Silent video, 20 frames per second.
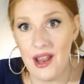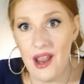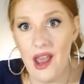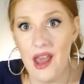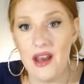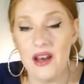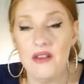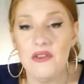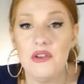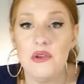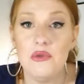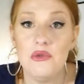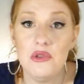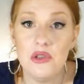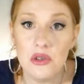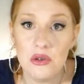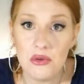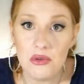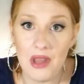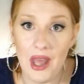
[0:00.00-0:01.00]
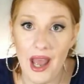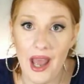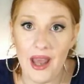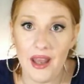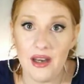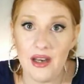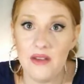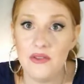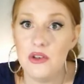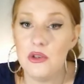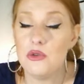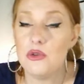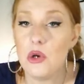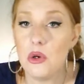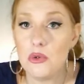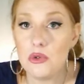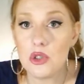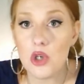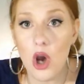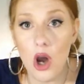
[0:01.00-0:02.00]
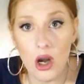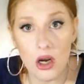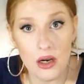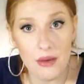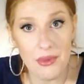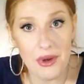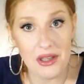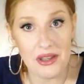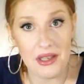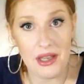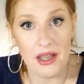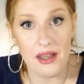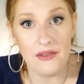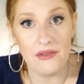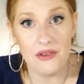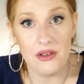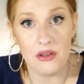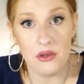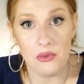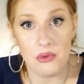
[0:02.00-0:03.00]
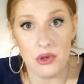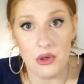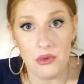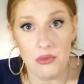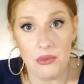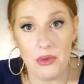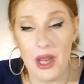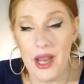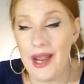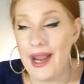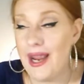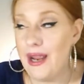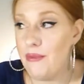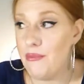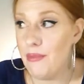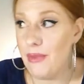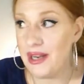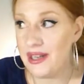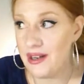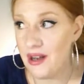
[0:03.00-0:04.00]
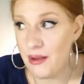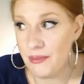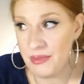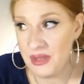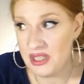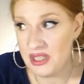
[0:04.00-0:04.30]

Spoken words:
And if you do that, if you don't talk about the elephant in the room, it might not be